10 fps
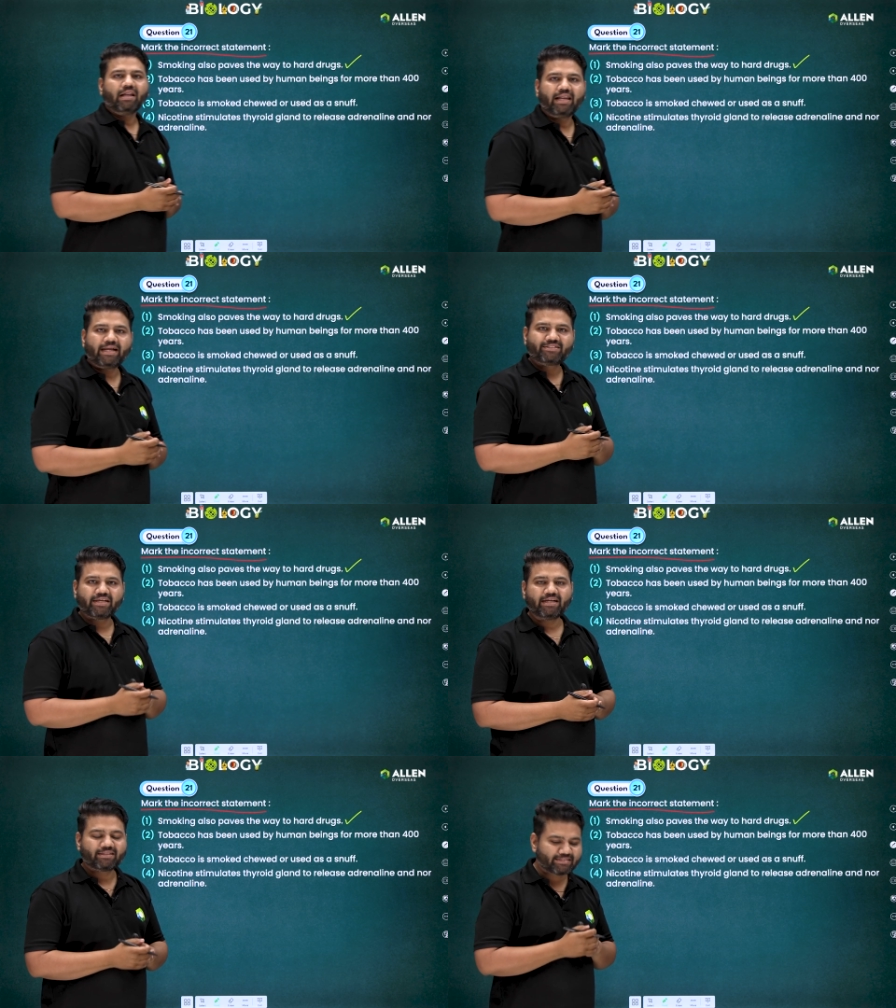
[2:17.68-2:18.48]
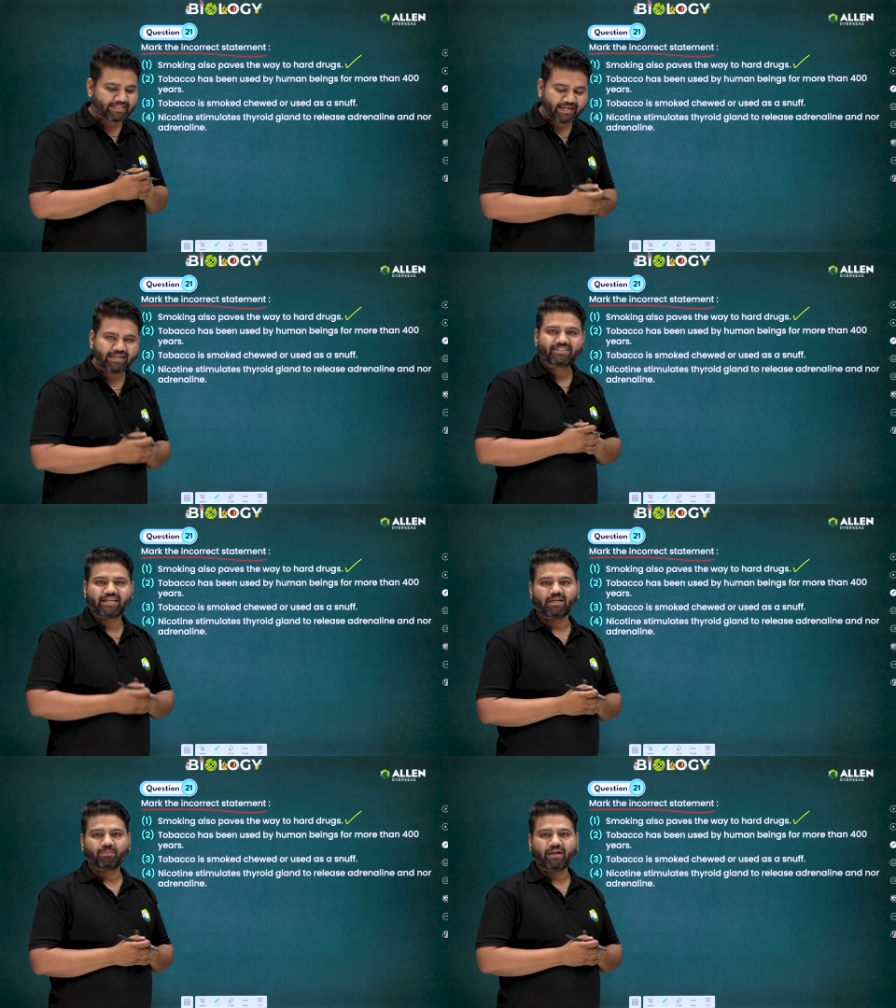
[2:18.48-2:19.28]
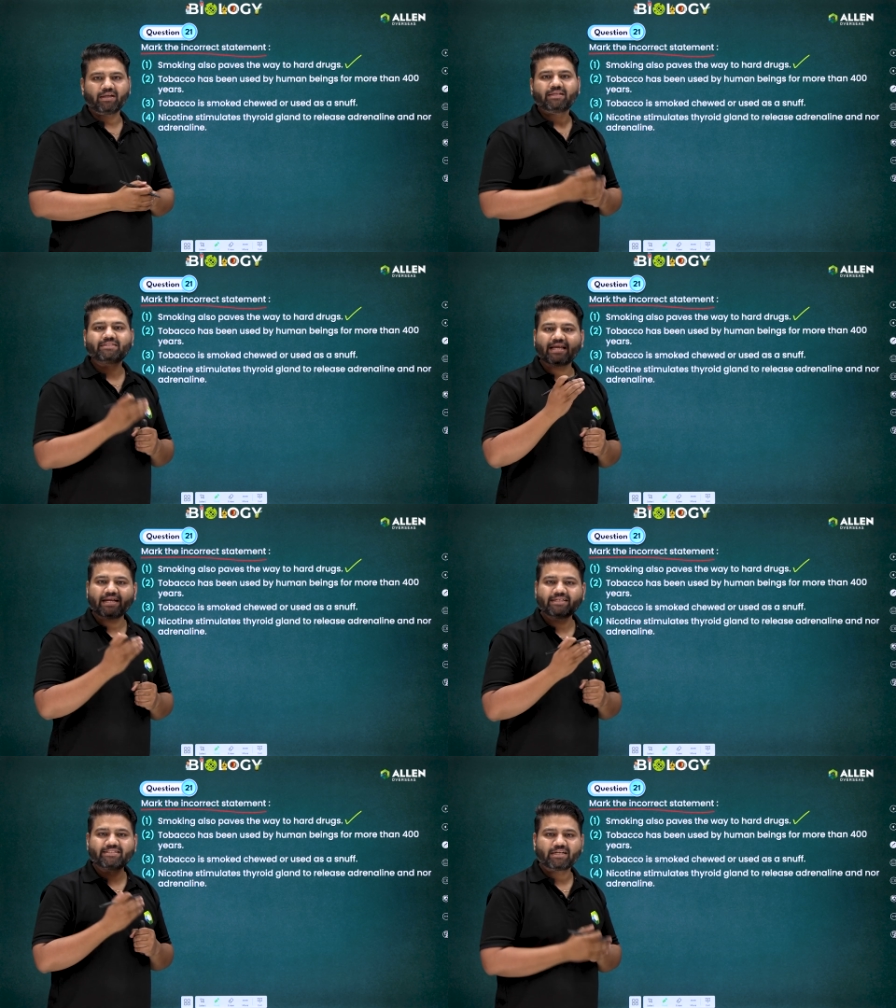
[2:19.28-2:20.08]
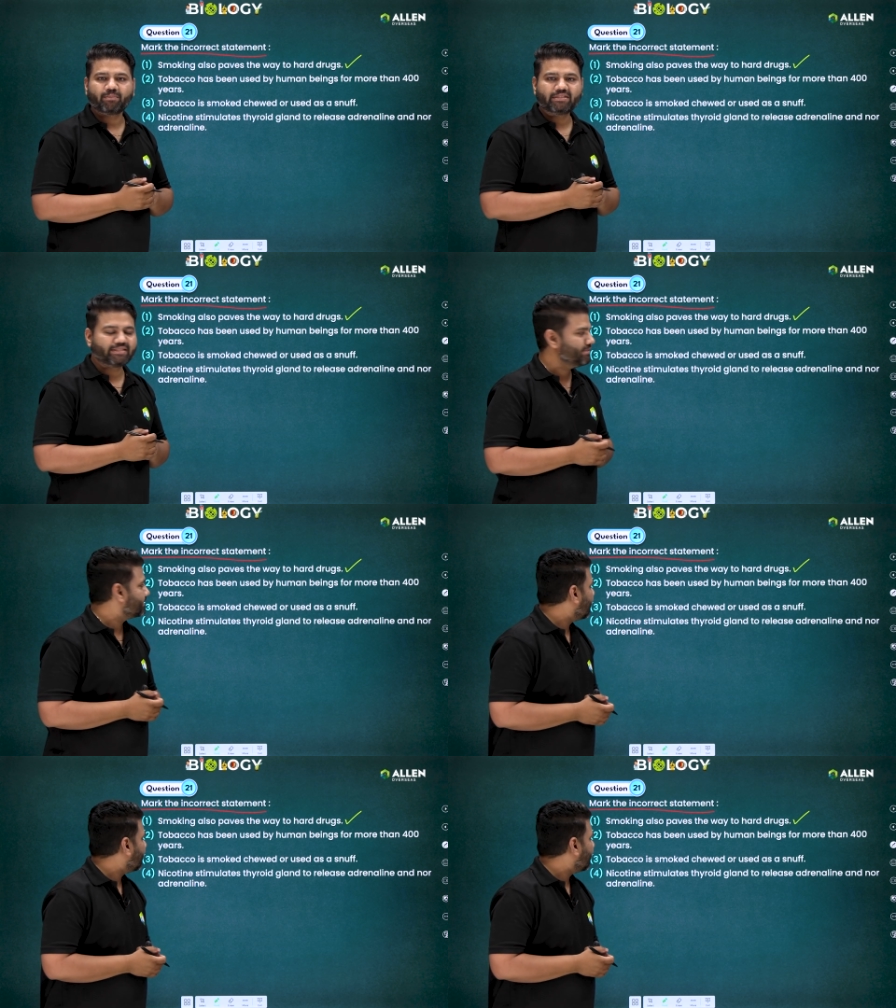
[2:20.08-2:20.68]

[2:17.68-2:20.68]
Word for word: let's read the second statement. The second statement says